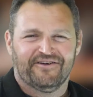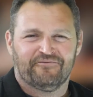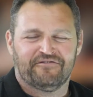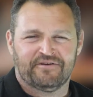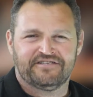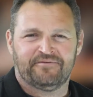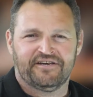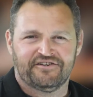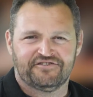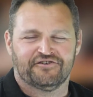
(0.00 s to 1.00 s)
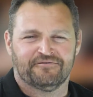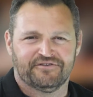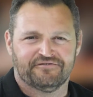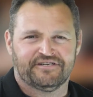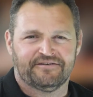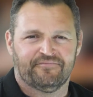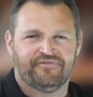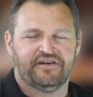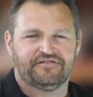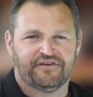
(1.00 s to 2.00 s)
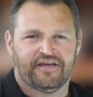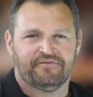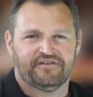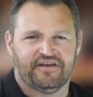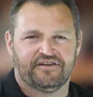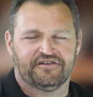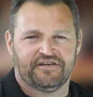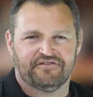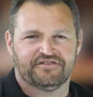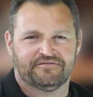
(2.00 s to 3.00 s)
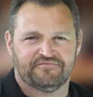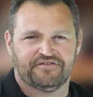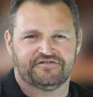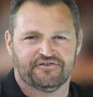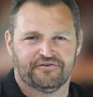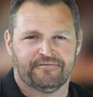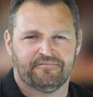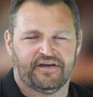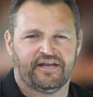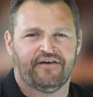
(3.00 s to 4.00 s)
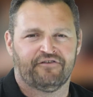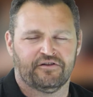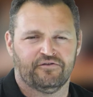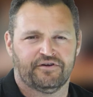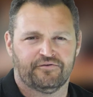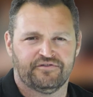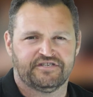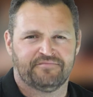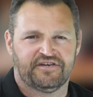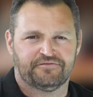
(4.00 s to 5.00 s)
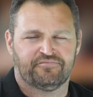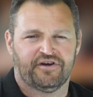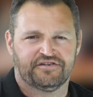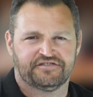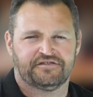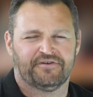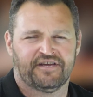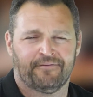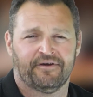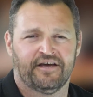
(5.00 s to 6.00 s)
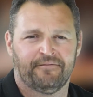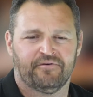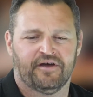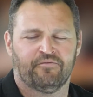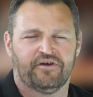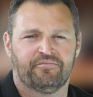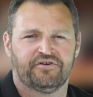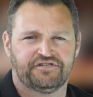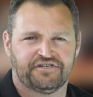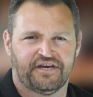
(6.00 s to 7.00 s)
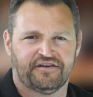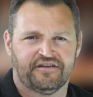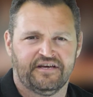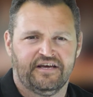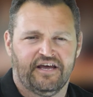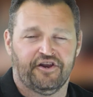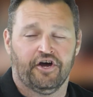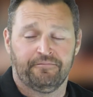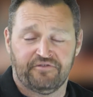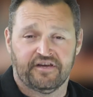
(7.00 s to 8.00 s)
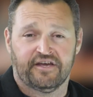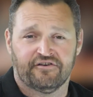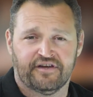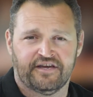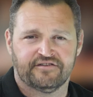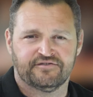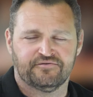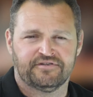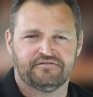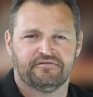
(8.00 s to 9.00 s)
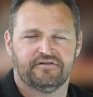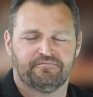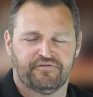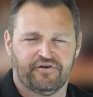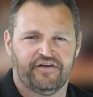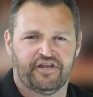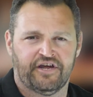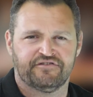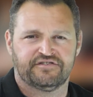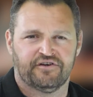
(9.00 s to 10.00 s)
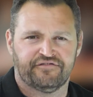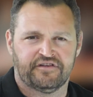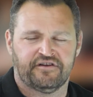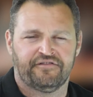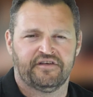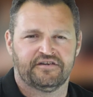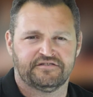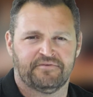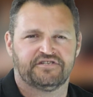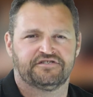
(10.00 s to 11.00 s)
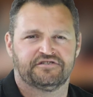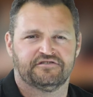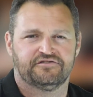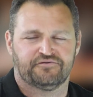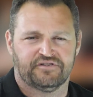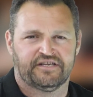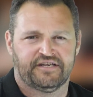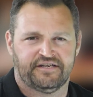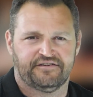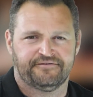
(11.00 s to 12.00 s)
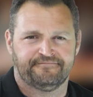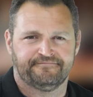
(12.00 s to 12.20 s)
We've been speaking to John Milner. Thanks for coming down and giving us some of your time and having a look at all these major projects that be coming up, and we appreciate and hope that you get on council and provide that oversight that I think is much strongly needed.